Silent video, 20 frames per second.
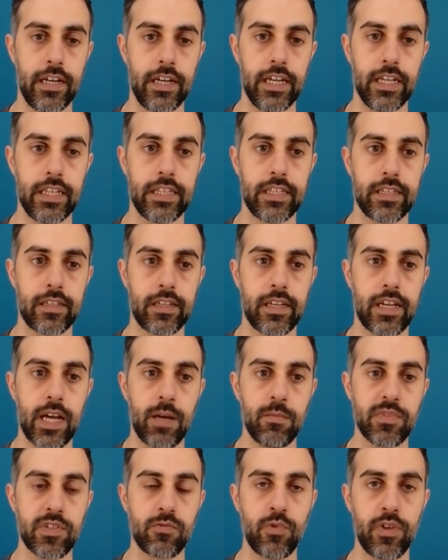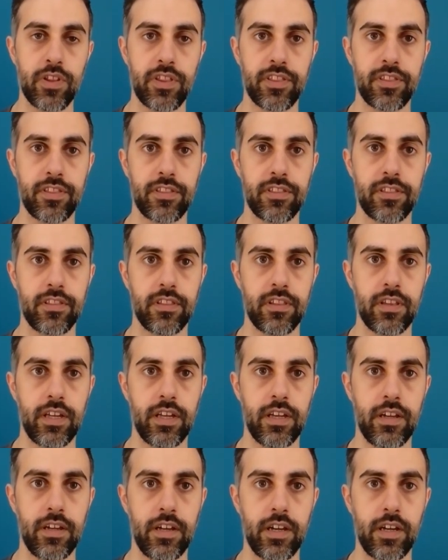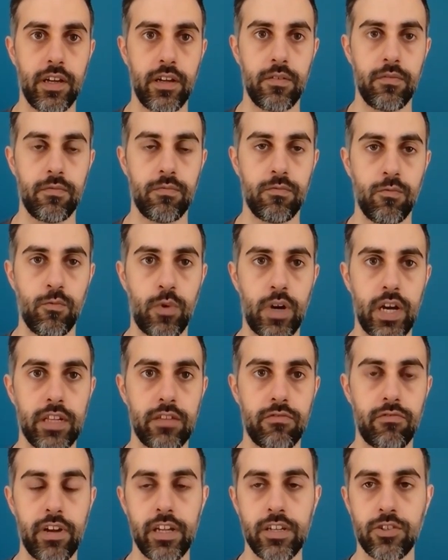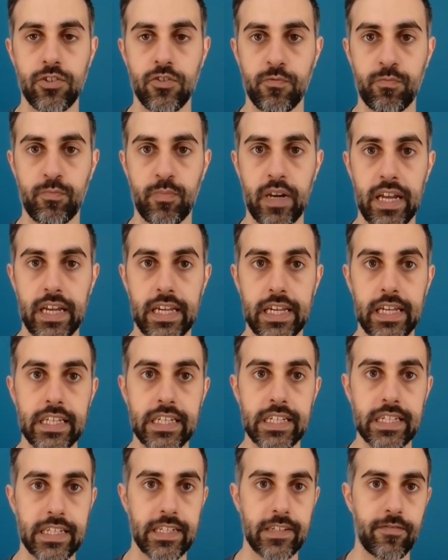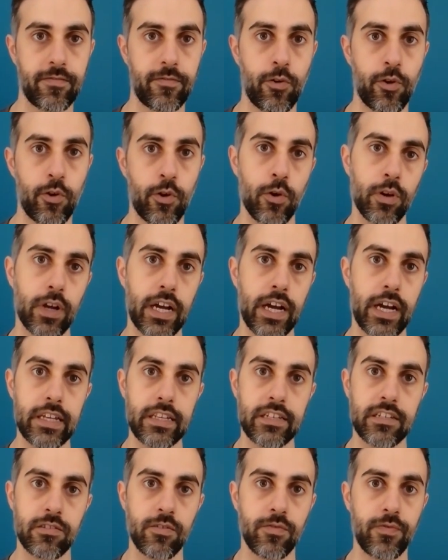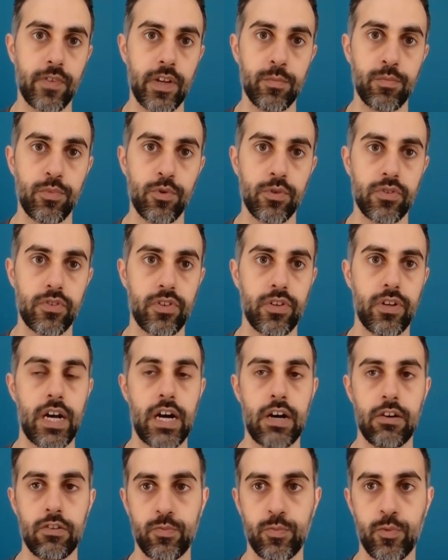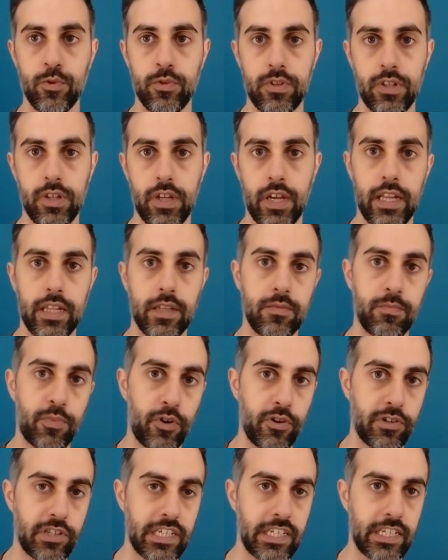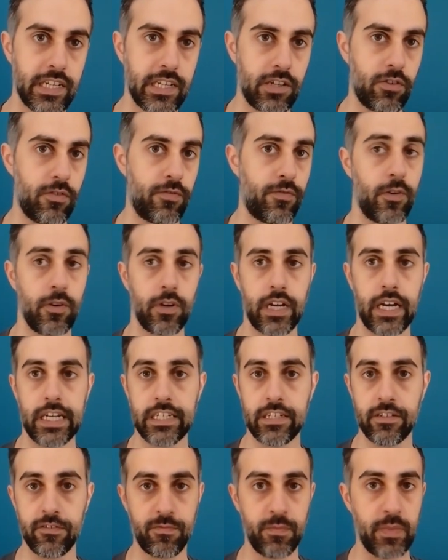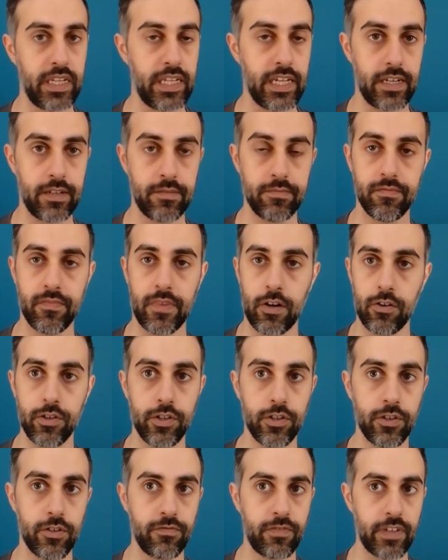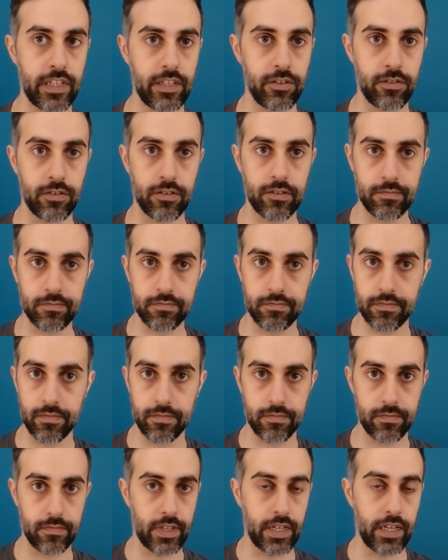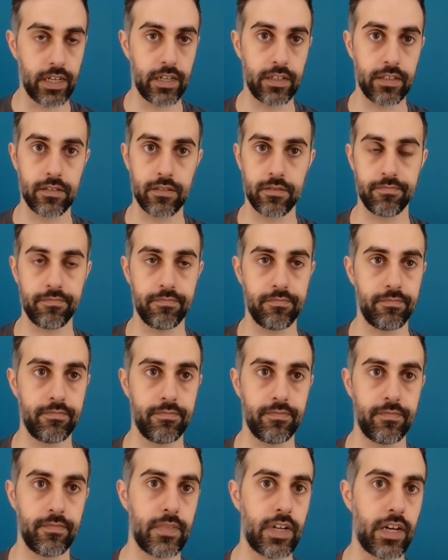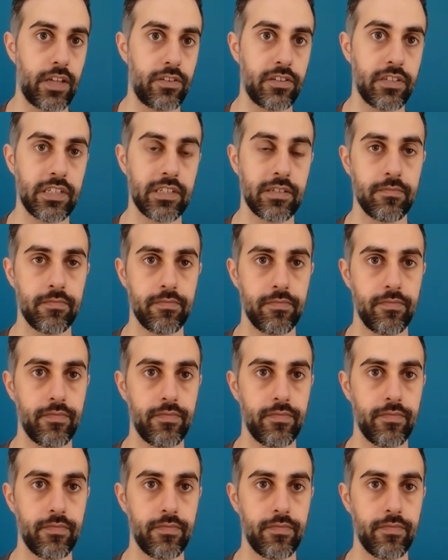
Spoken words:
It comes with a wide range of plugins for all kinds of input, output, and processing of all kinds of media, audio, video, and others.